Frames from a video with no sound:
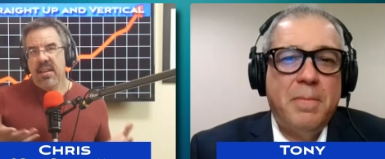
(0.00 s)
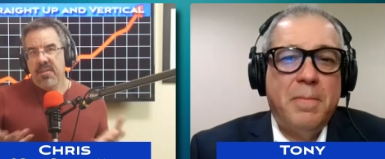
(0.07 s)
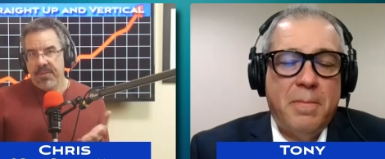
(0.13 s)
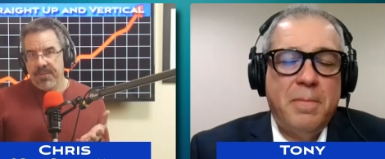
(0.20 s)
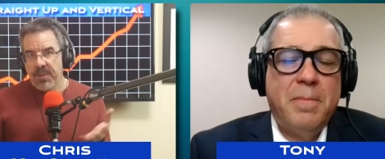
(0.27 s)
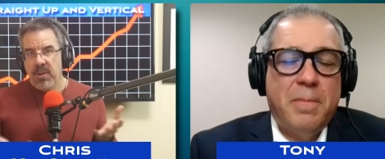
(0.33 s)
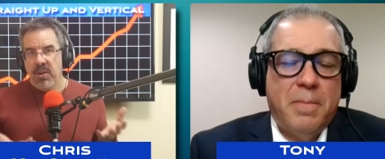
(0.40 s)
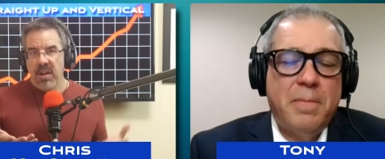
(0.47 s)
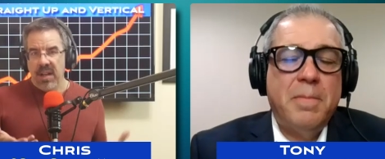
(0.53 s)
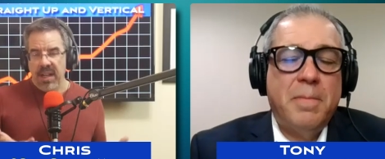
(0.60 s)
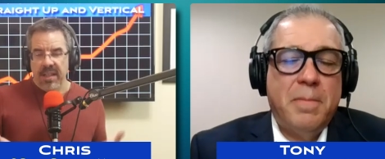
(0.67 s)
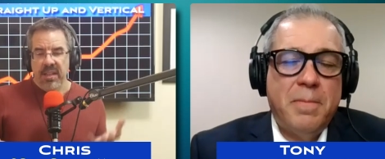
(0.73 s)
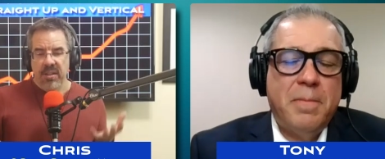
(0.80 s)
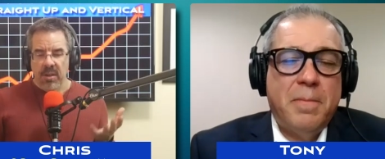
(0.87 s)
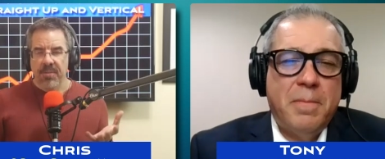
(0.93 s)
Speaker 1: for, uh,
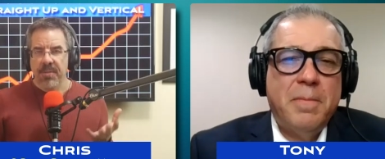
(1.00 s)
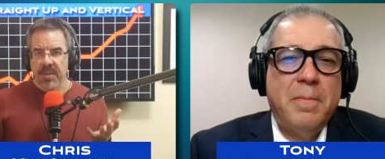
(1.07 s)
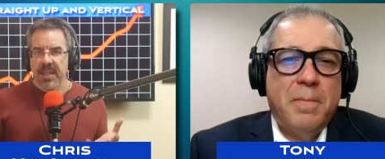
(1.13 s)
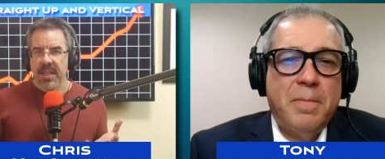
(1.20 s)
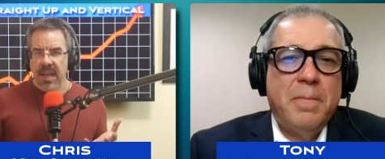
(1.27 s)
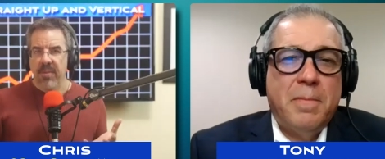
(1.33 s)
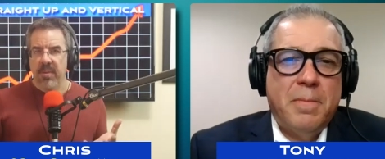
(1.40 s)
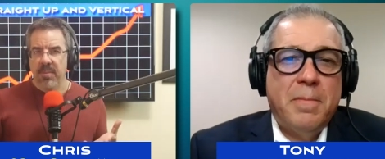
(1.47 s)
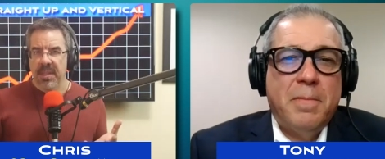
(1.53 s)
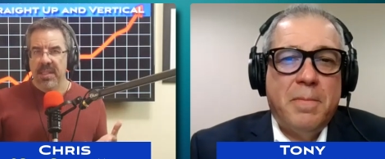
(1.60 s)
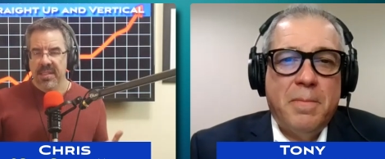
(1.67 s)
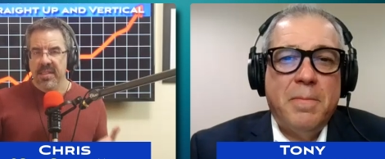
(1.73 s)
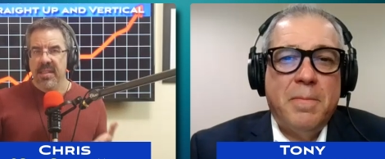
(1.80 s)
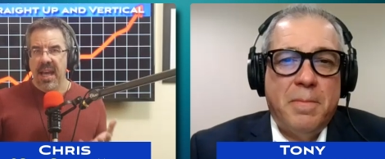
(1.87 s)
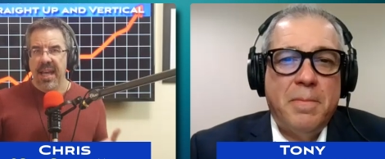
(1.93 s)
you know, for the government
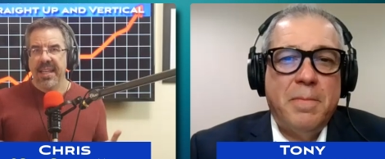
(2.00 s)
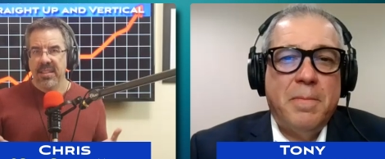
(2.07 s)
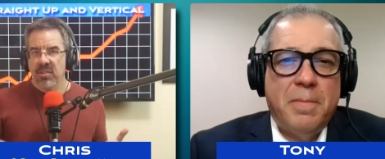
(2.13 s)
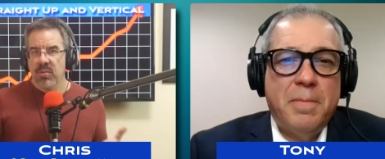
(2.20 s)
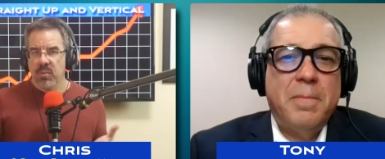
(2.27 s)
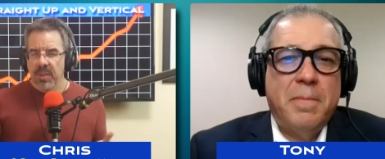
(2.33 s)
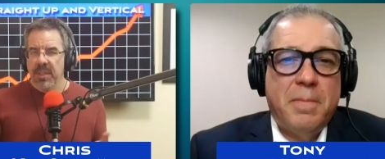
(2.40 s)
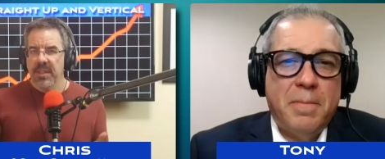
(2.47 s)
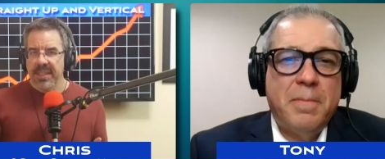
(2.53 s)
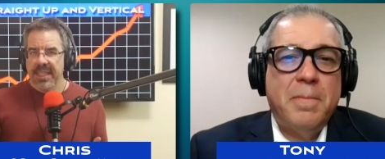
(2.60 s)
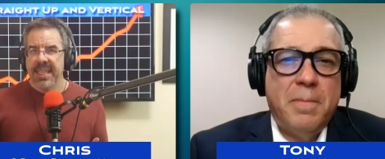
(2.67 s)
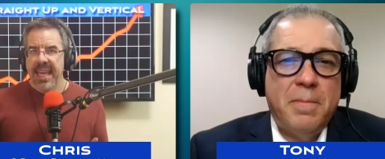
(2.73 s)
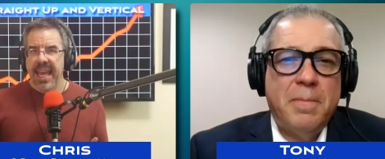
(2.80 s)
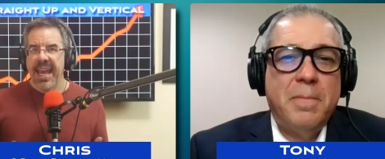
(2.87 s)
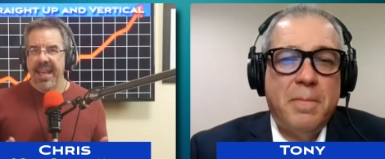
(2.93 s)
side to really
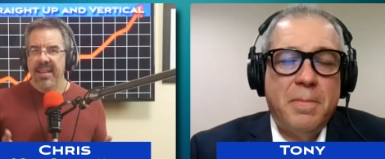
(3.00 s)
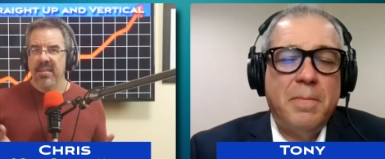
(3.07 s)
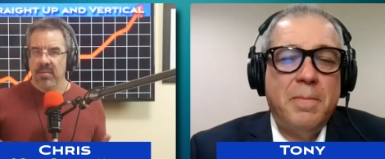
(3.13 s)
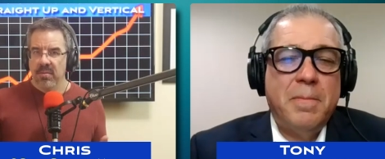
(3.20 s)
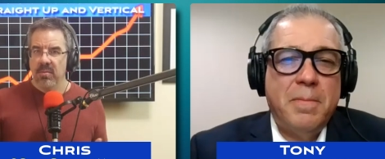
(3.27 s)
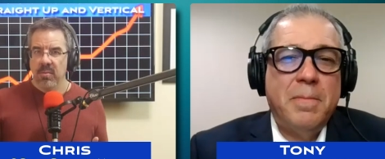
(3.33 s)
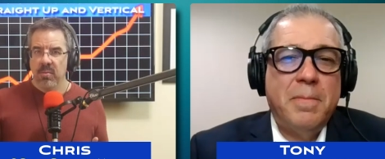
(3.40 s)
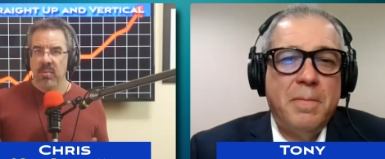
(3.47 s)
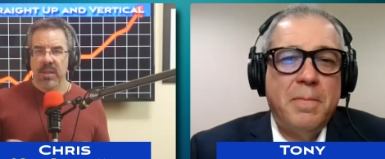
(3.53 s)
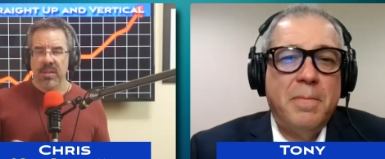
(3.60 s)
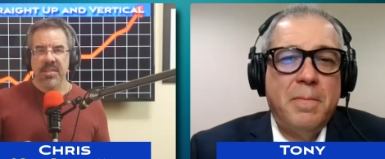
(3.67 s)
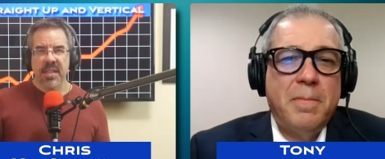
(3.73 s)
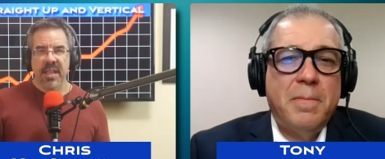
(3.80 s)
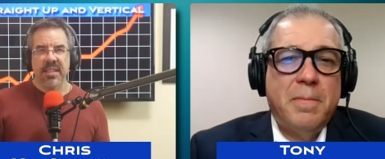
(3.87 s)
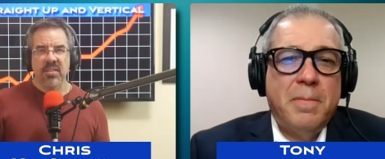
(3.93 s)
get where
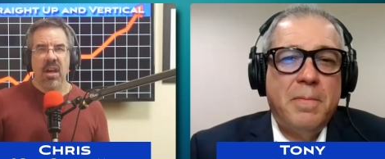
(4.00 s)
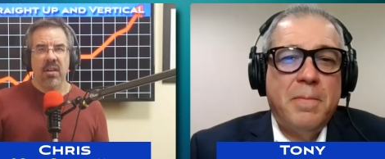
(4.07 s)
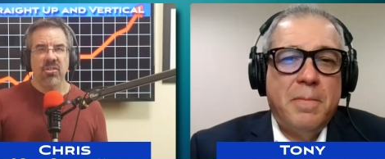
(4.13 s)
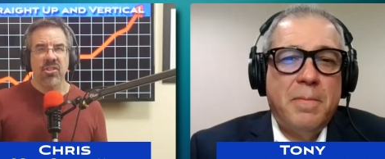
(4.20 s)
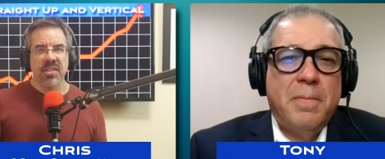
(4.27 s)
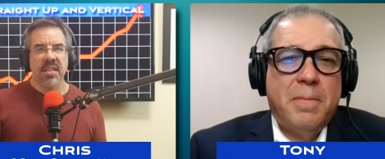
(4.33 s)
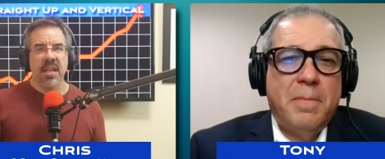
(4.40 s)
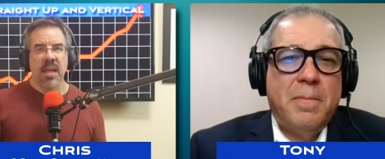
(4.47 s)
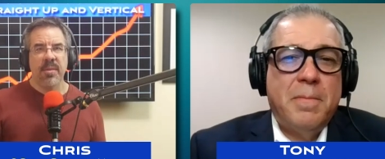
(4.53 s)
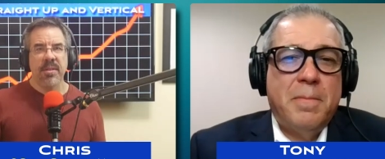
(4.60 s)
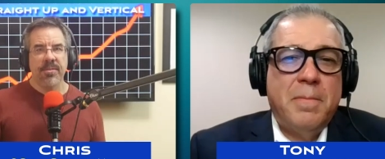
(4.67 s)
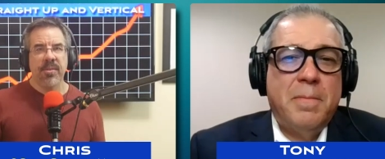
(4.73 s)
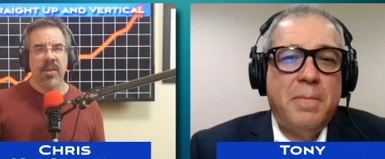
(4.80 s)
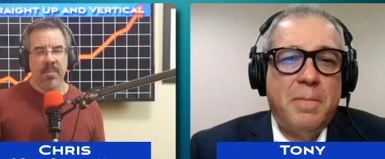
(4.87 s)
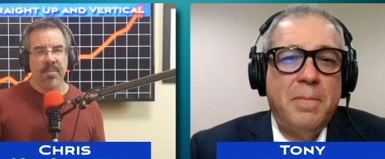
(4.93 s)
Scientology is coming
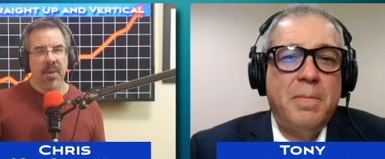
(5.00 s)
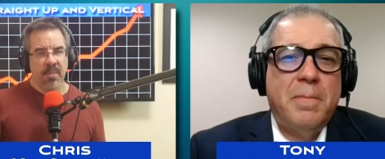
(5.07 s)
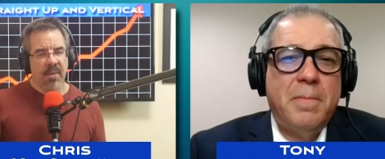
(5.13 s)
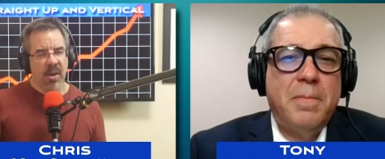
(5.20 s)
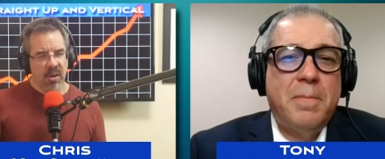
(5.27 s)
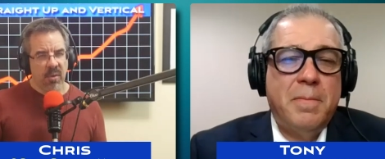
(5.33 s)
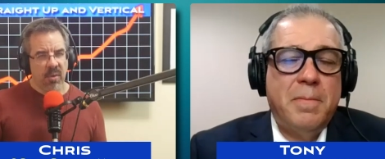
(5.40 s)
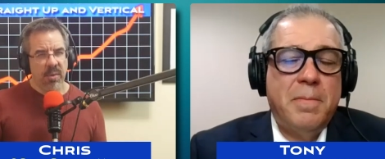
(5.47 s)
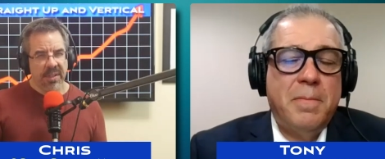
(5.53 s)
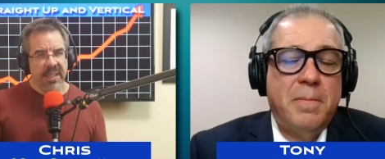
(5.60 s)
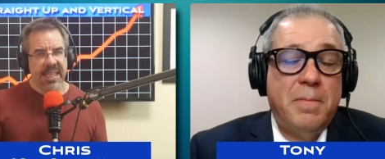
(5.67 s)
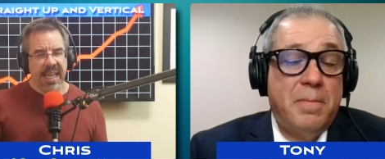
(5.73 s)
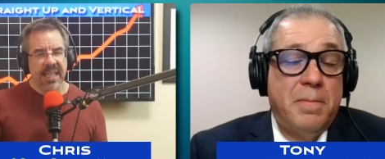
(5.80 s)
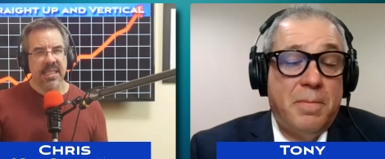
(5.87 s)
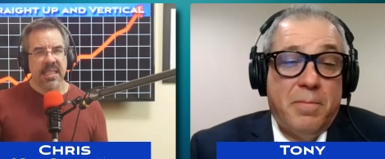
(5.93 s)
from. But Mark really
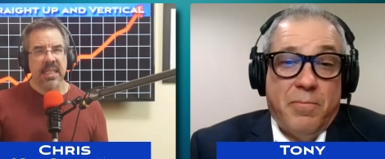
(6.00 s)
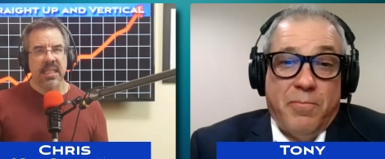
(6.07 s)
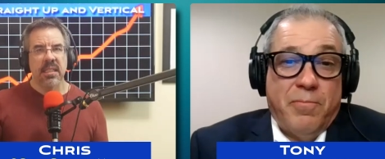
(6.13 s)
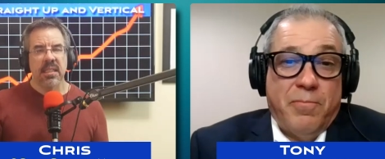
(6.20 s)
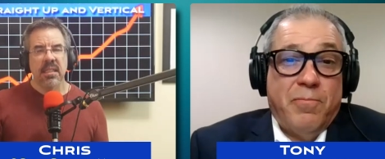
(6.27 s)
gets it.